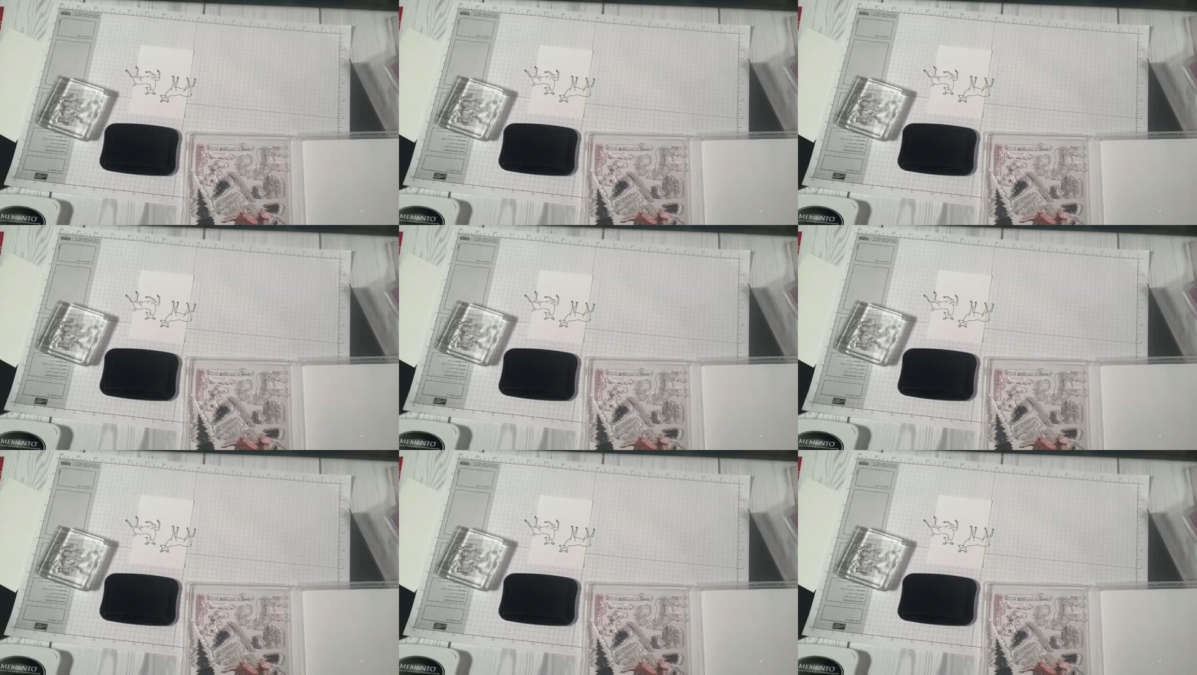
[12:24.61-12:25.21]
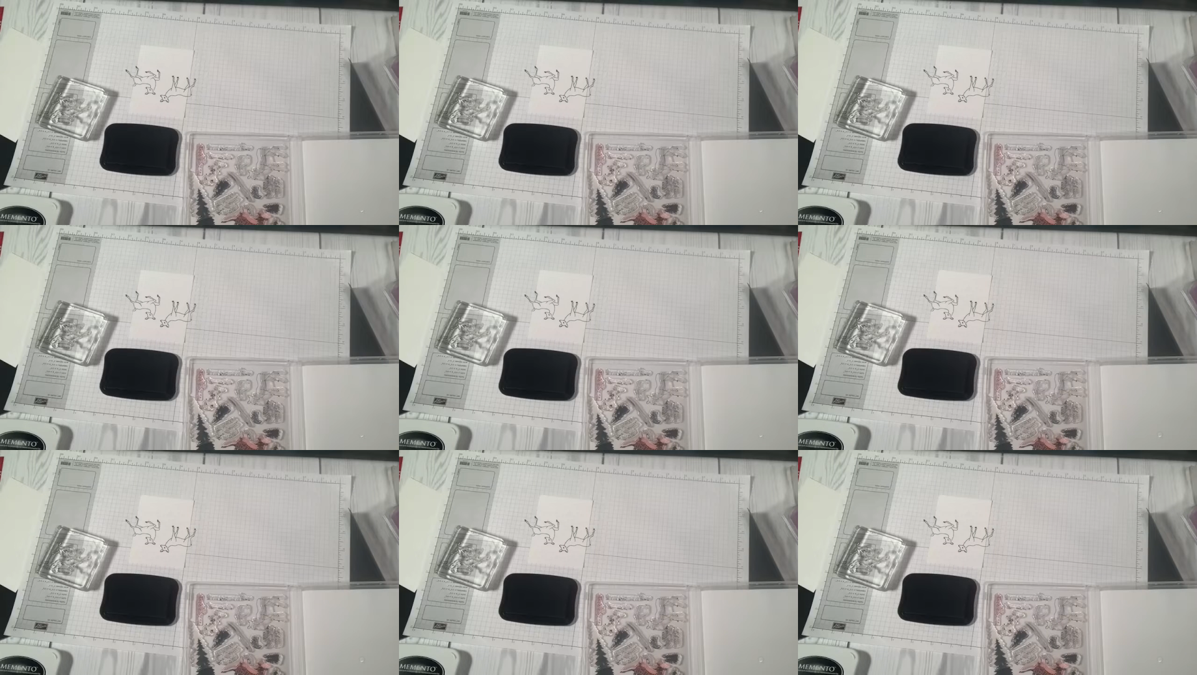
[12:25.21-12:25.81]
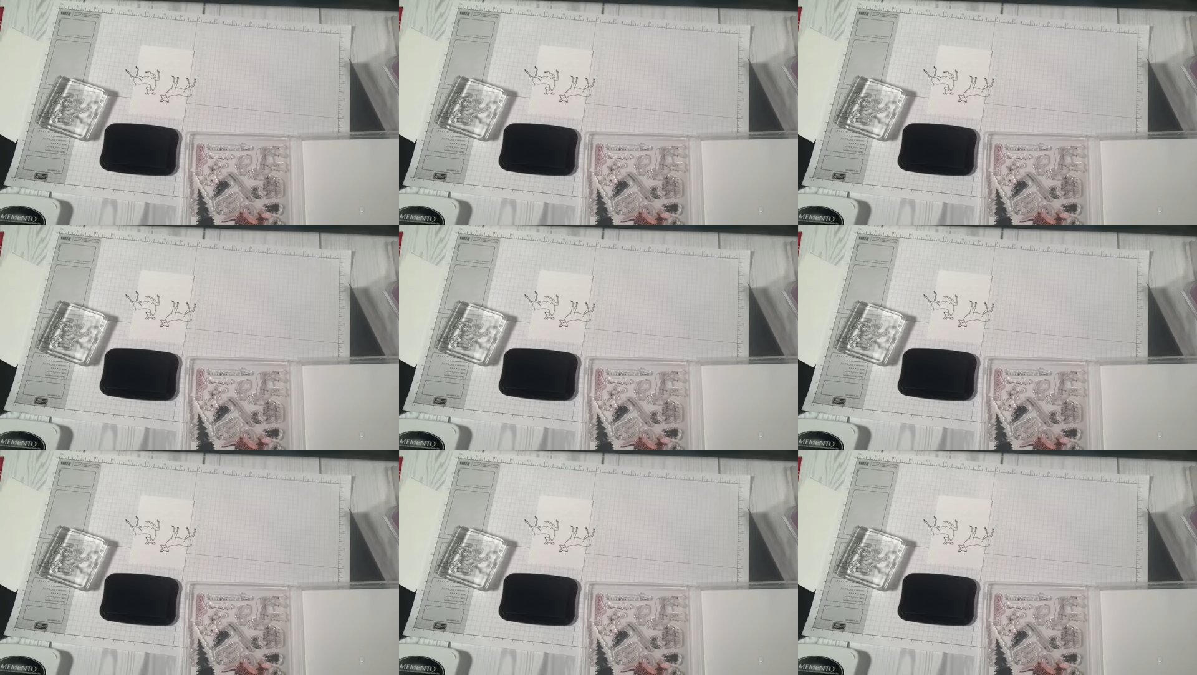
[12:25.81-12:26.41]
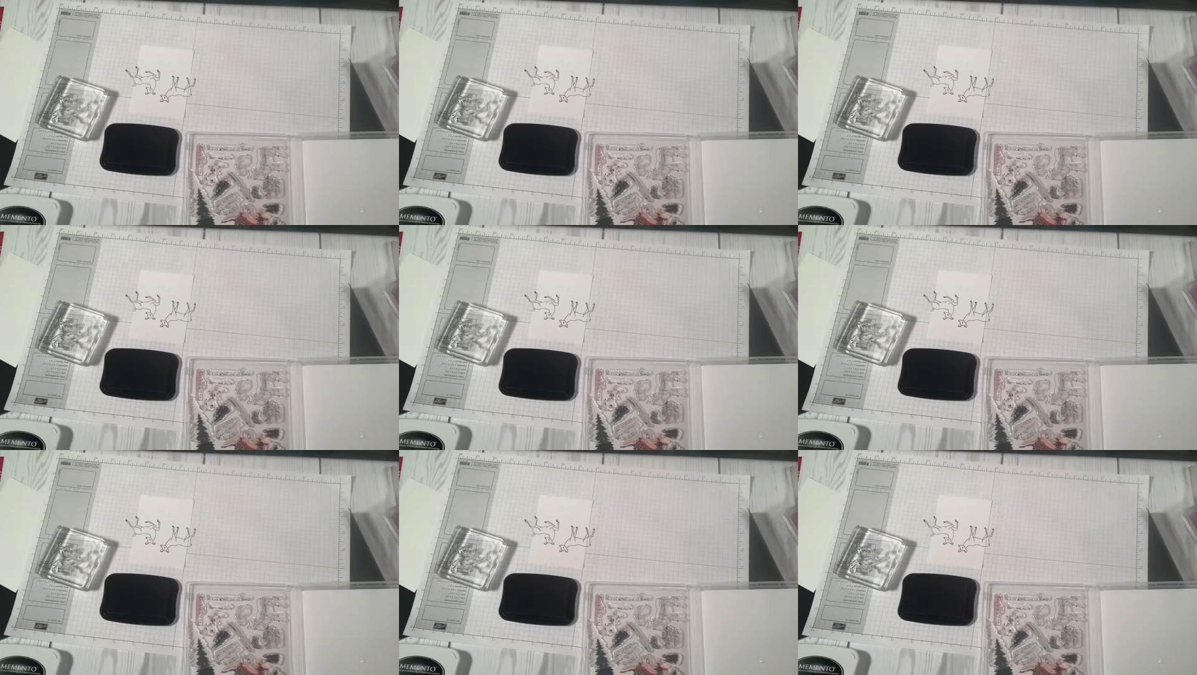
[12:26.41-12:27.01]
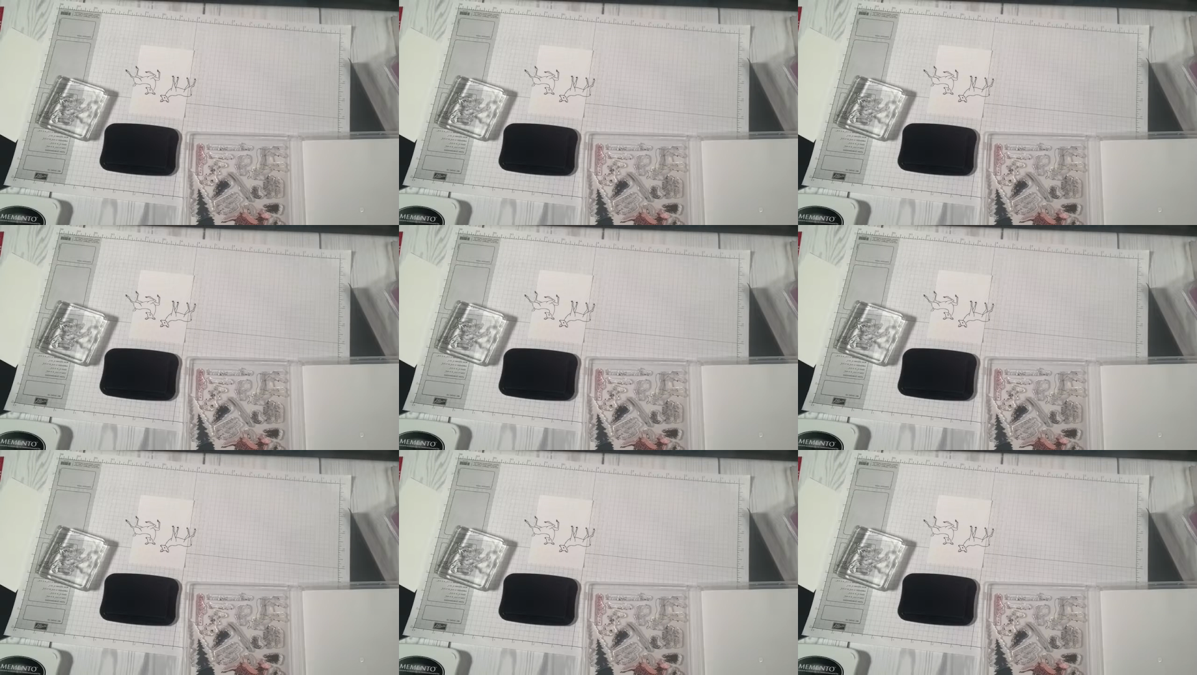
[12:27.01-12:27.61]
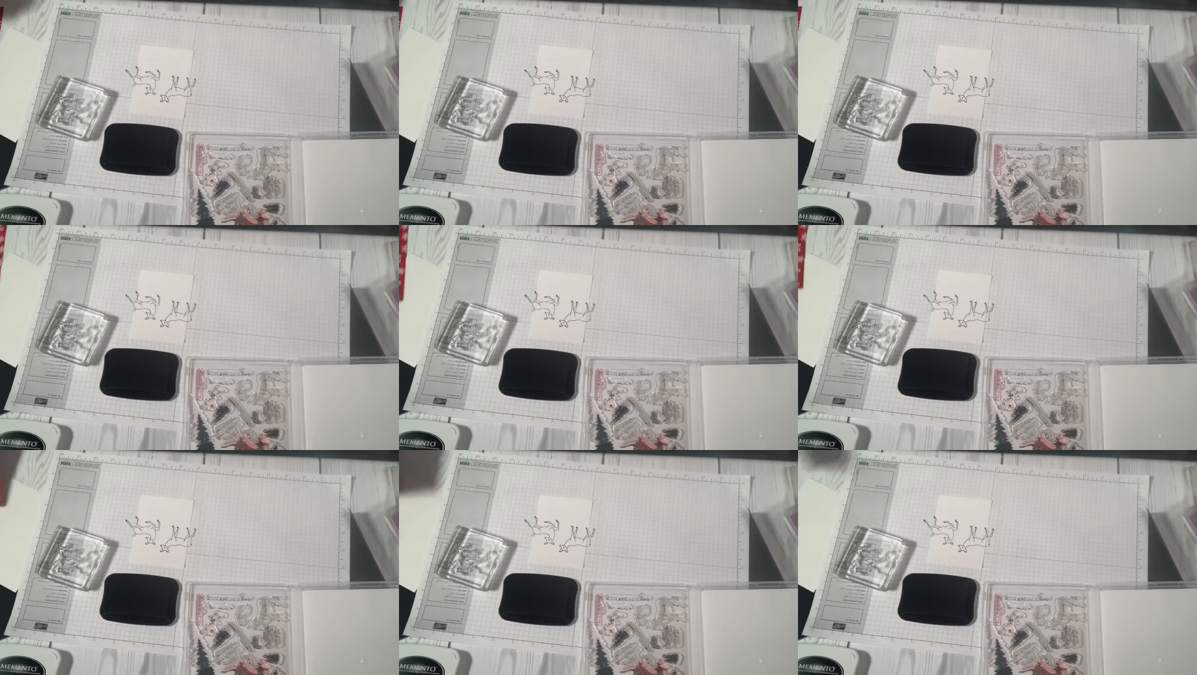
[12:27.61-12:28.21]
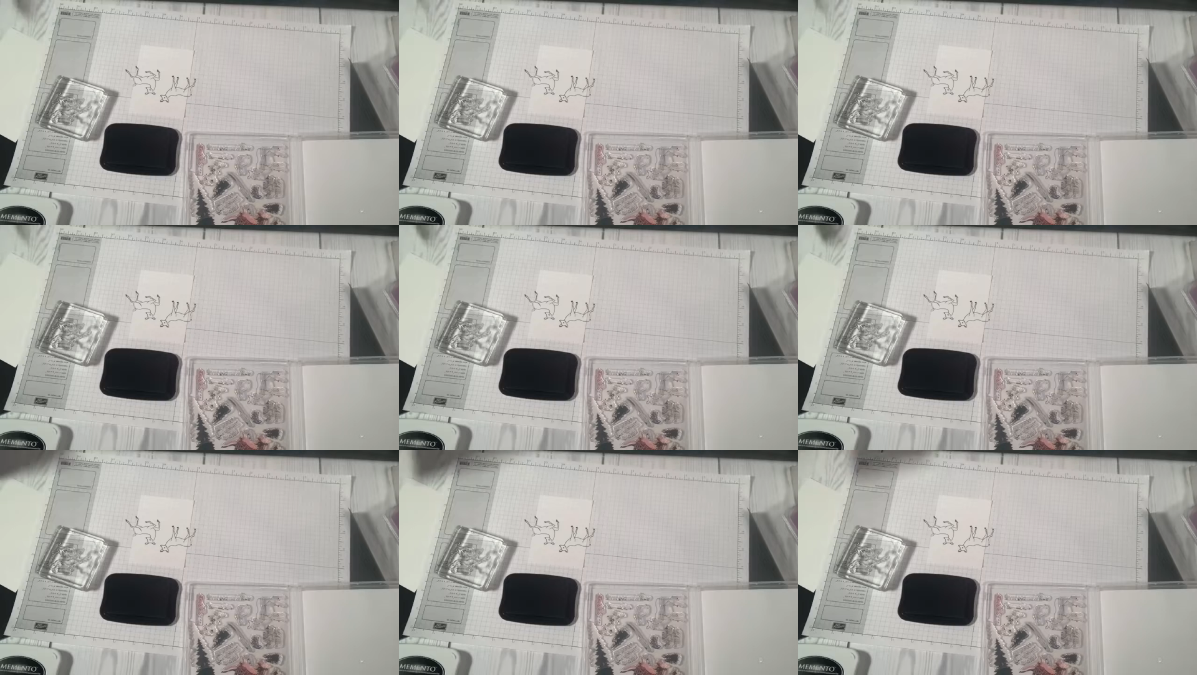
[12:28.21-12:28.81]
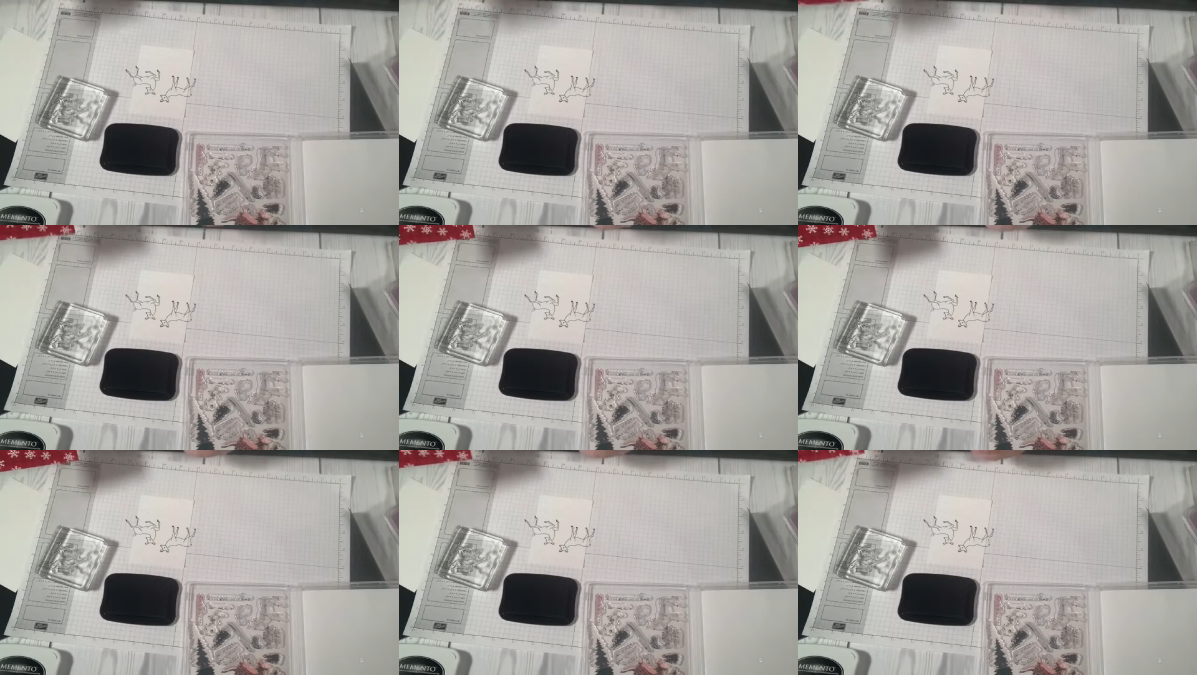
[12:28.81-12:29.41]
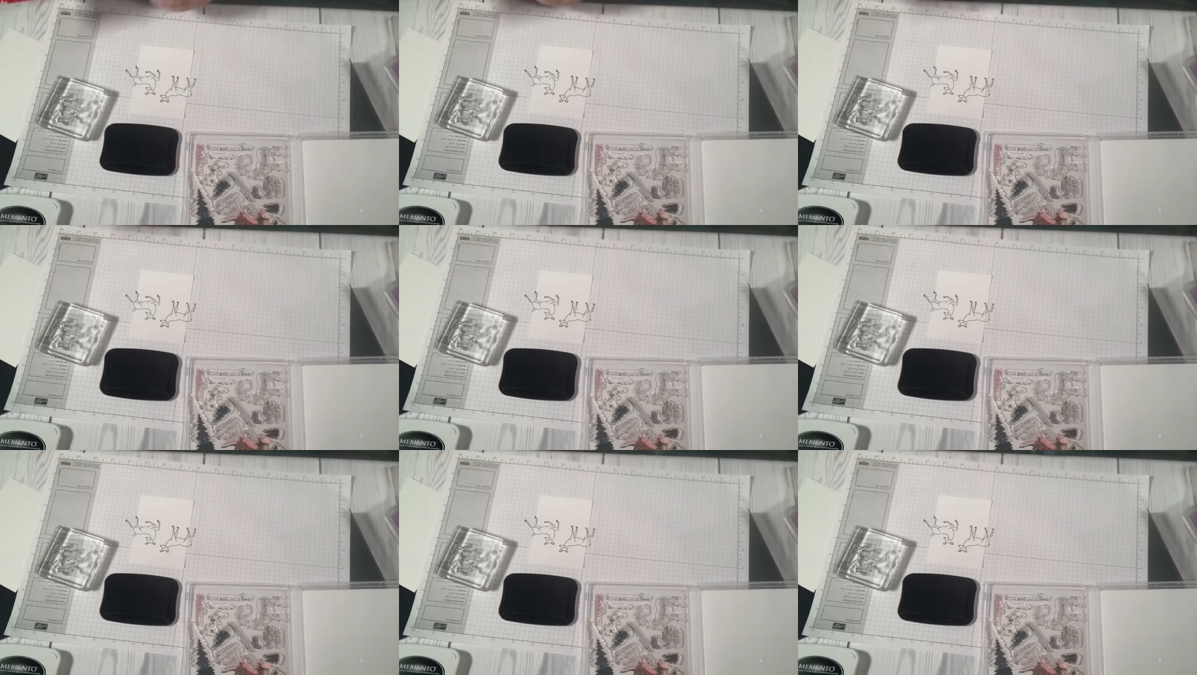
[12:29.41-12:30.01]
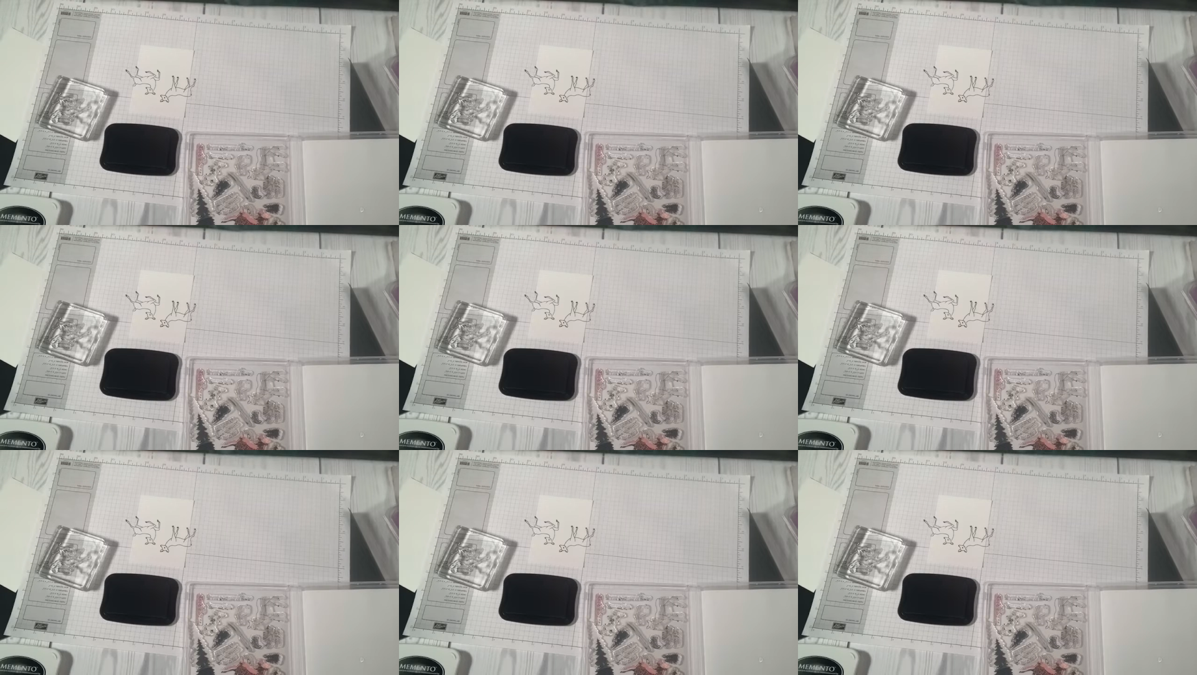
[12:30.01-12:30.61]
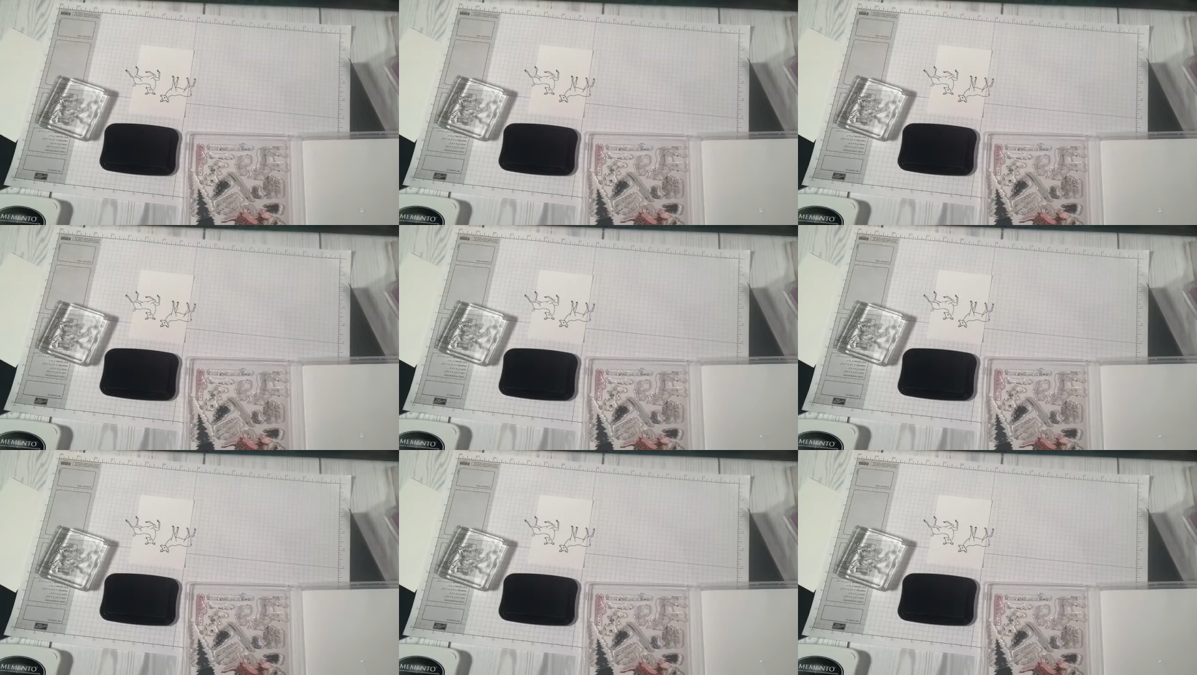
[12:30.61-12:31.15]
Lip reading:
[unreadable: no face in view]